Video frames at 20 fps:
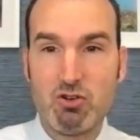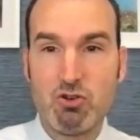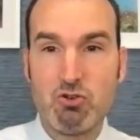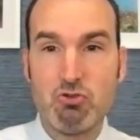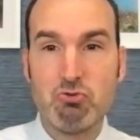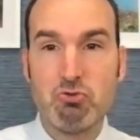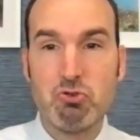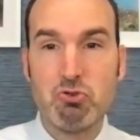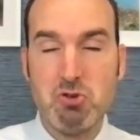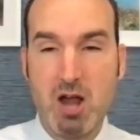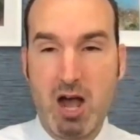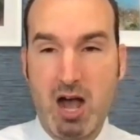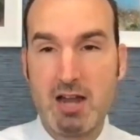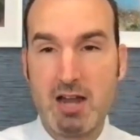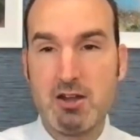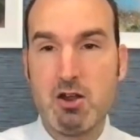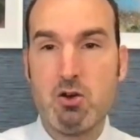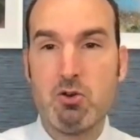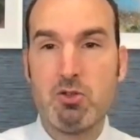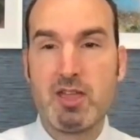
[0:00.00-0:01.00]
who do
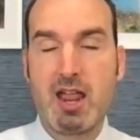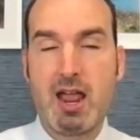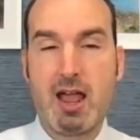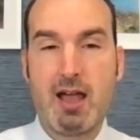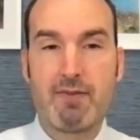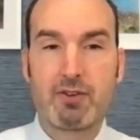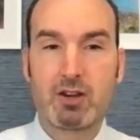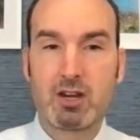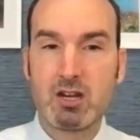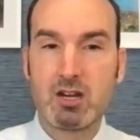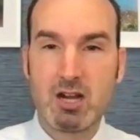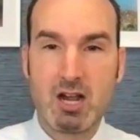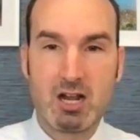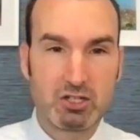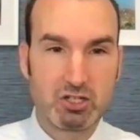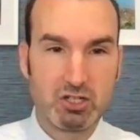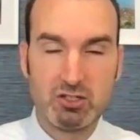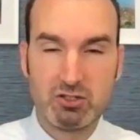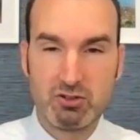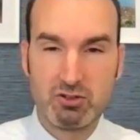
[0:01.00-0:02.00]
not know they have
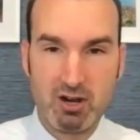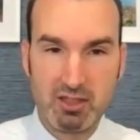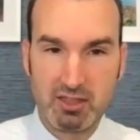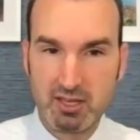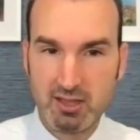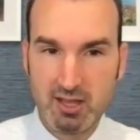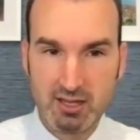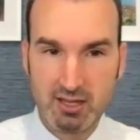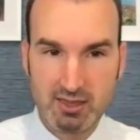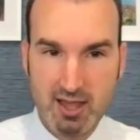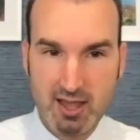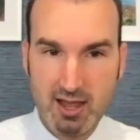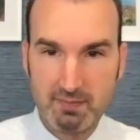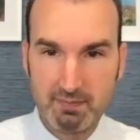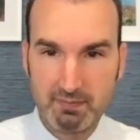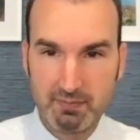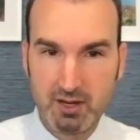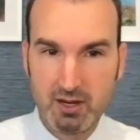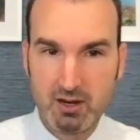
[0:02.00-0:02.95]
concussions or anything like that